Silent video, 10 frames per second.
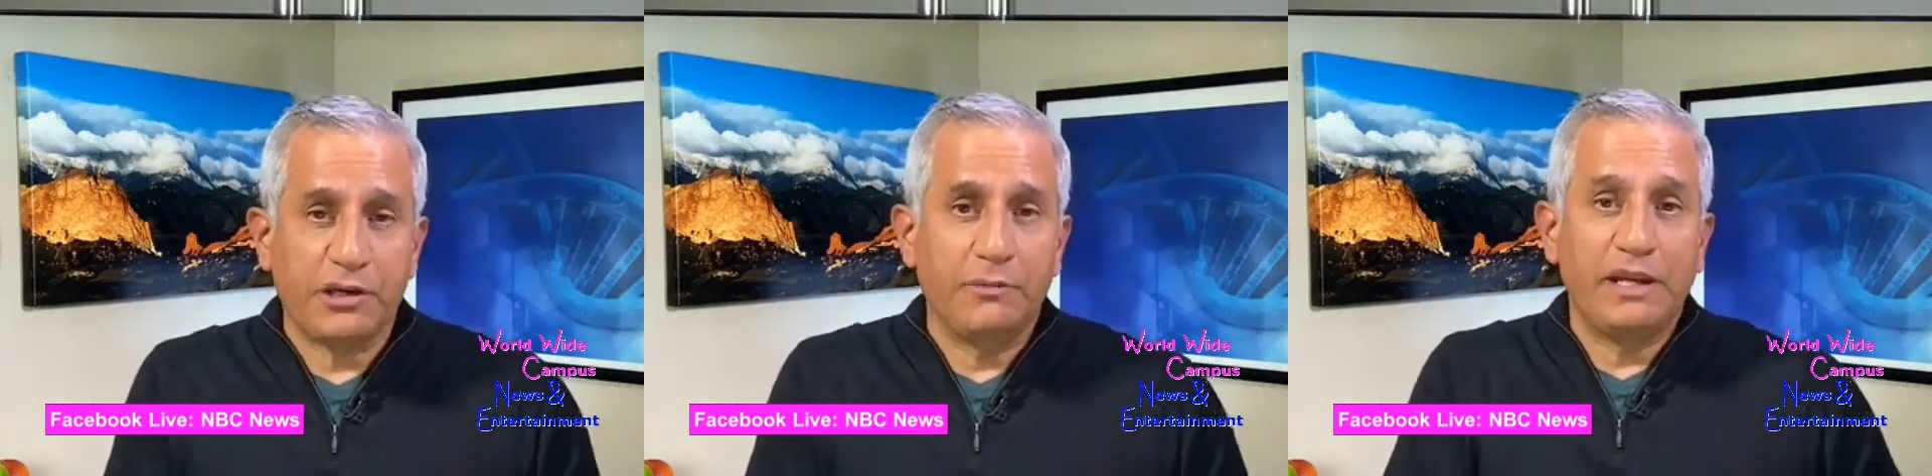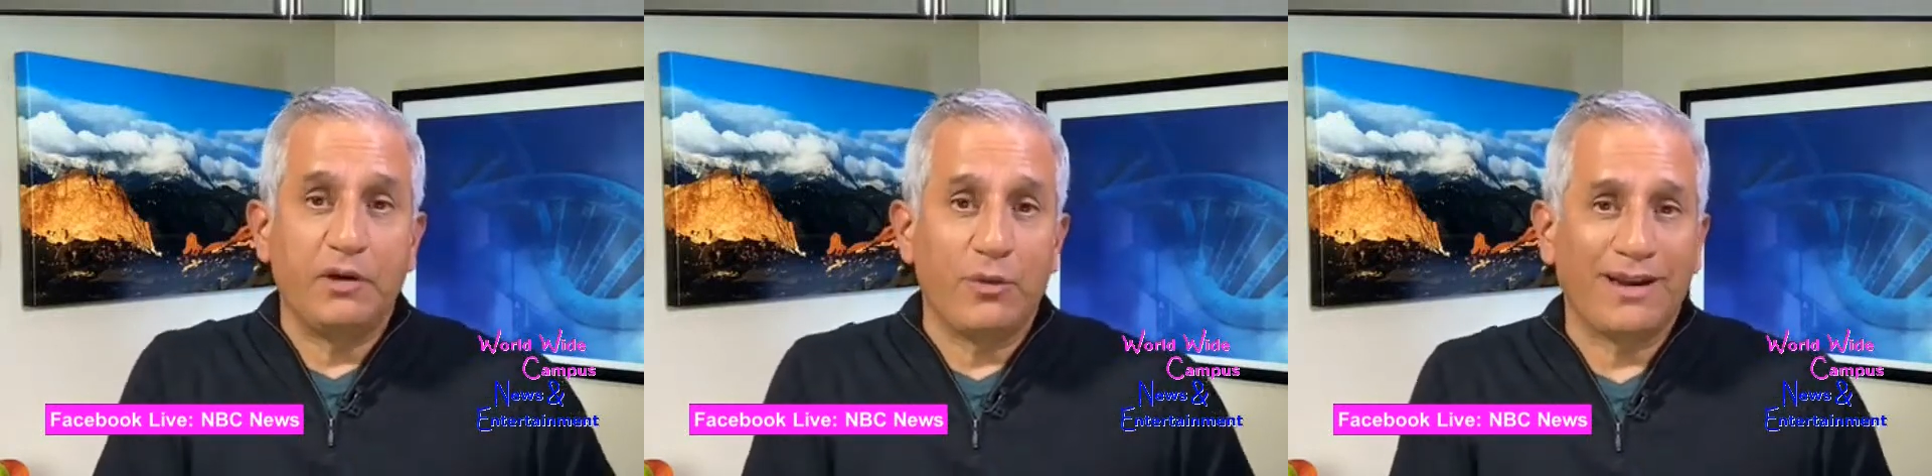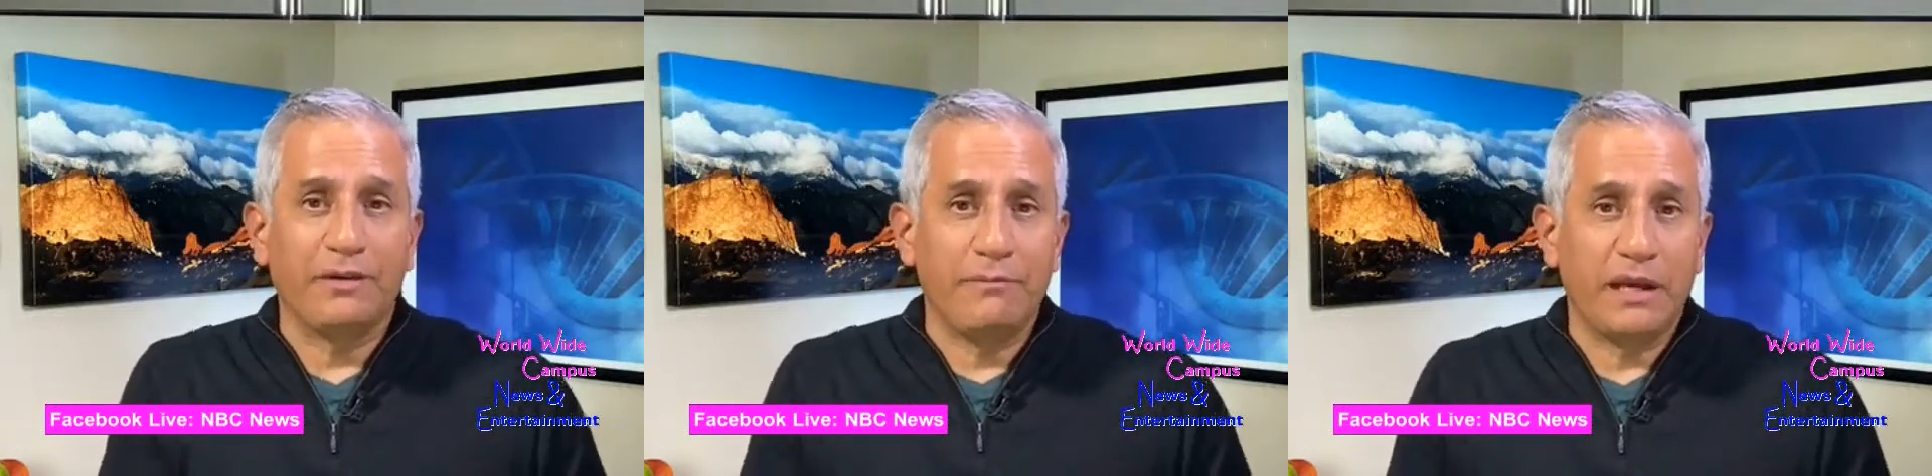committee
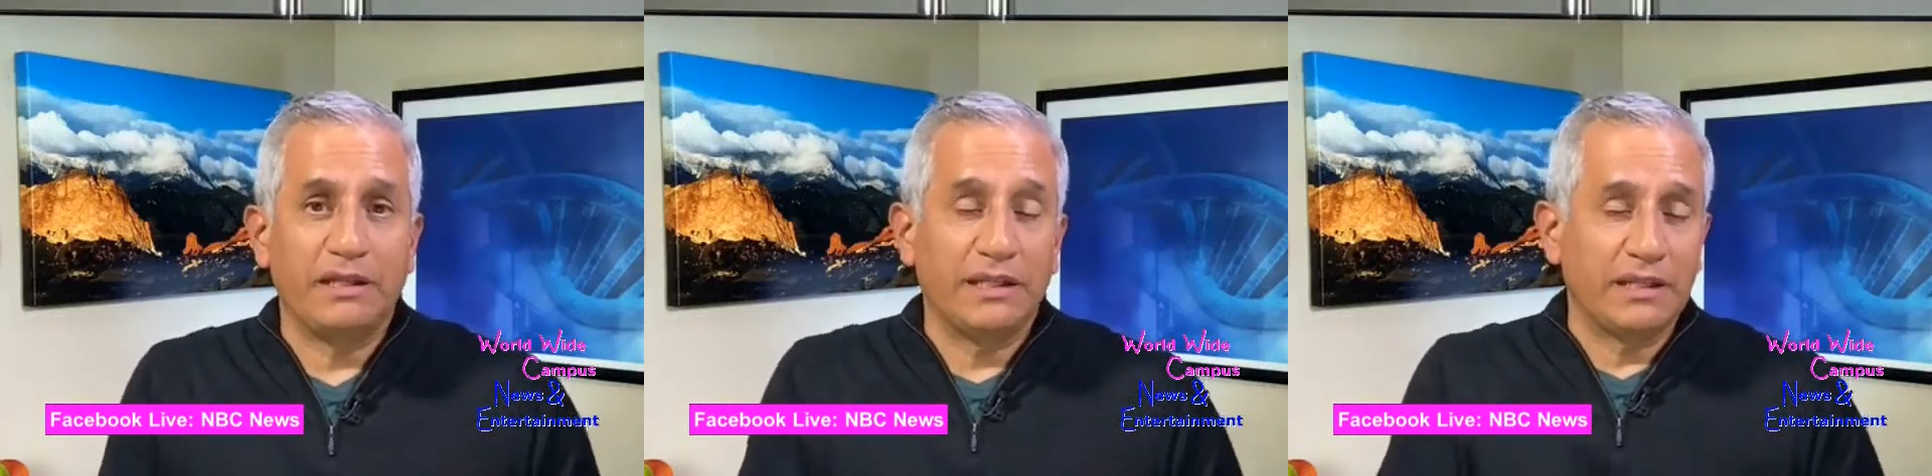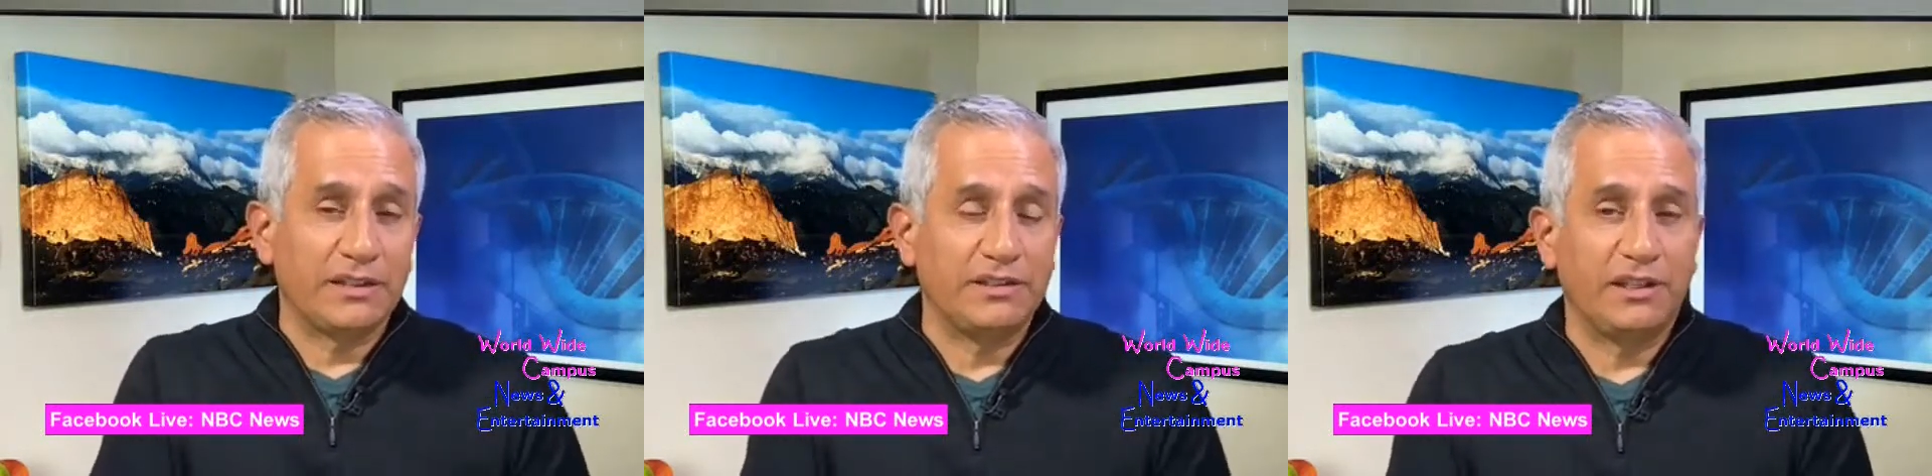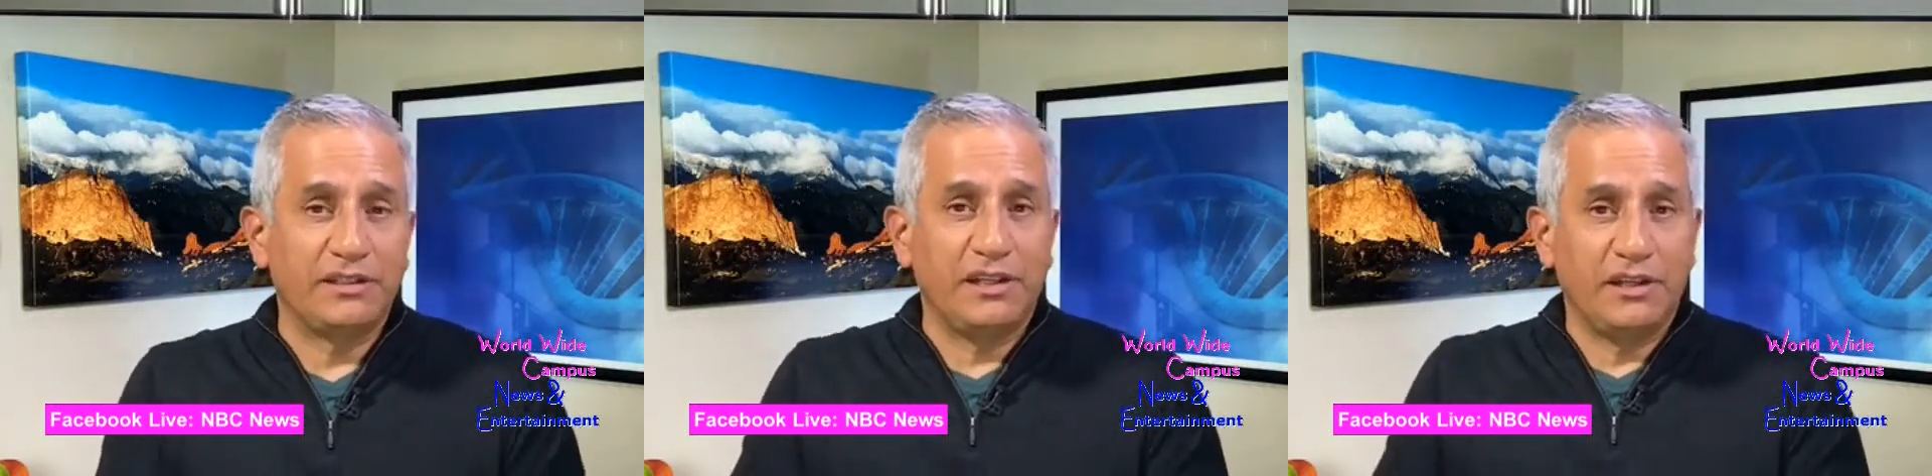recommending that
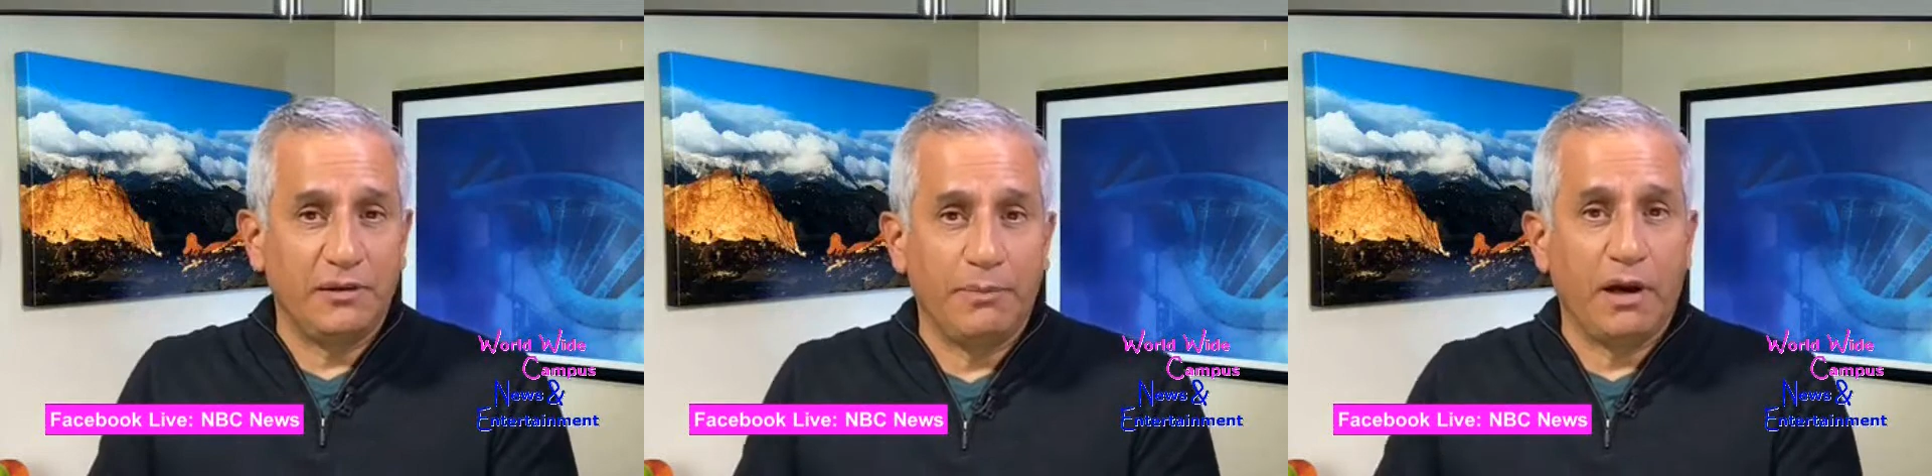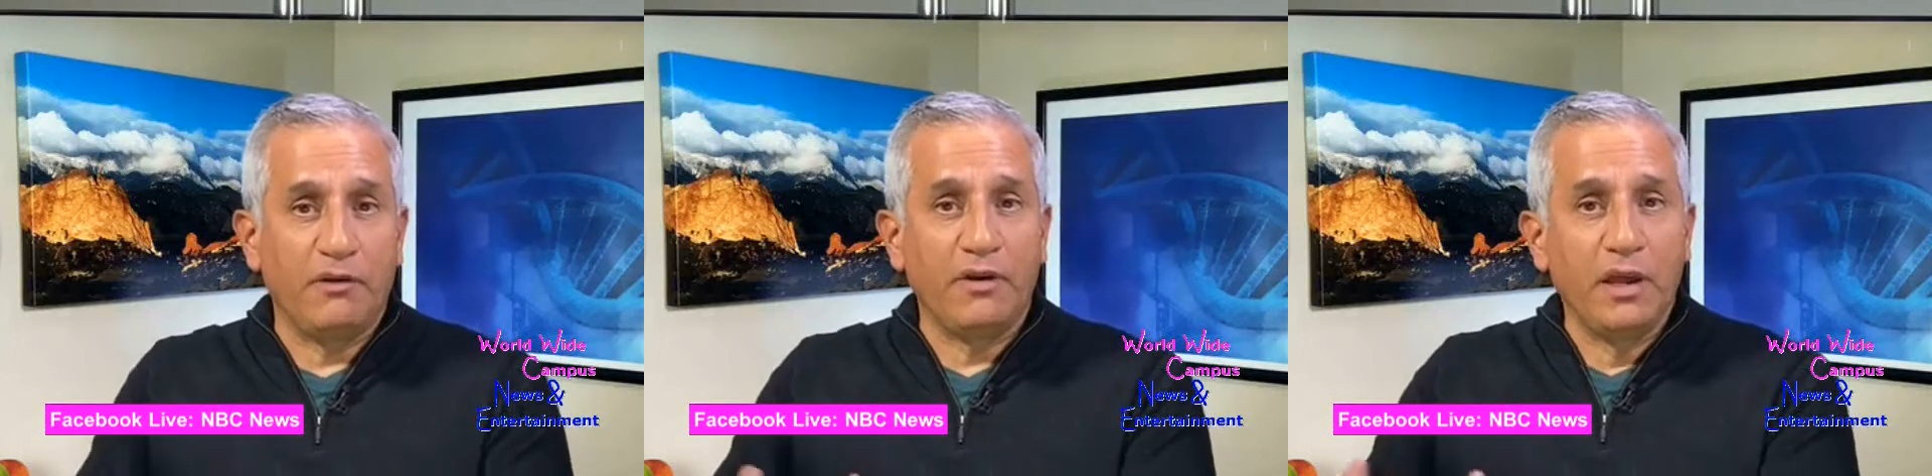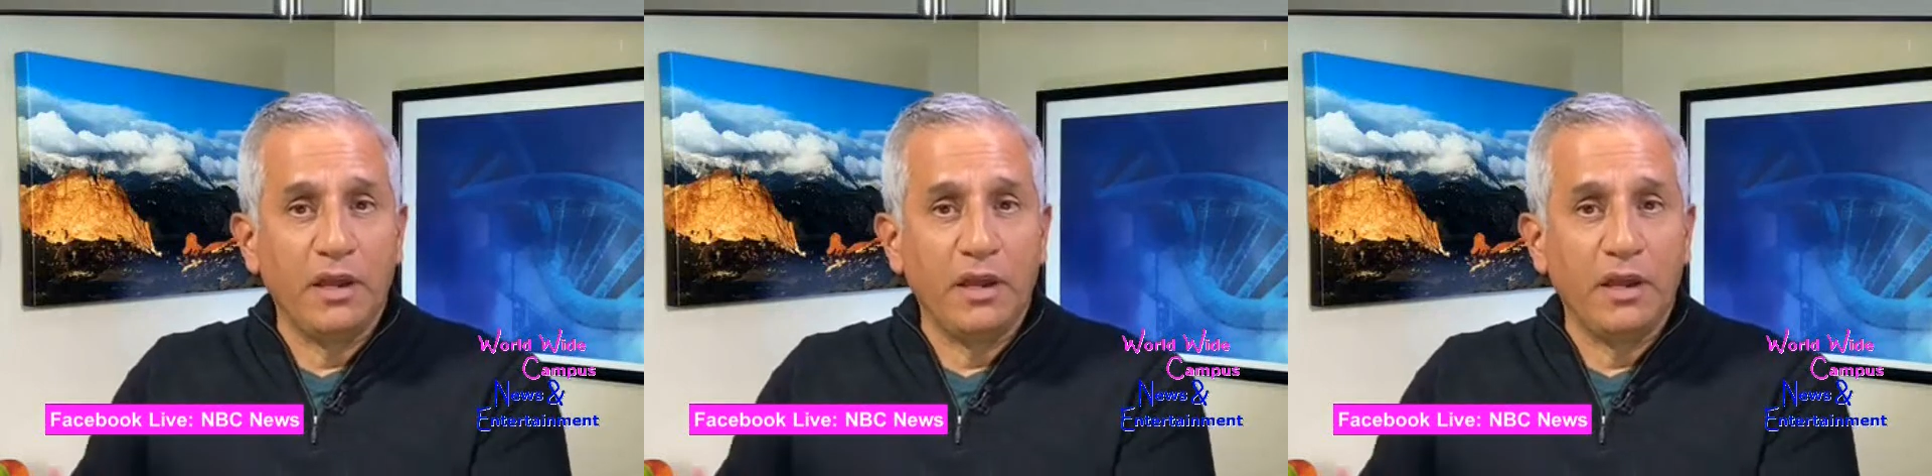16 and above,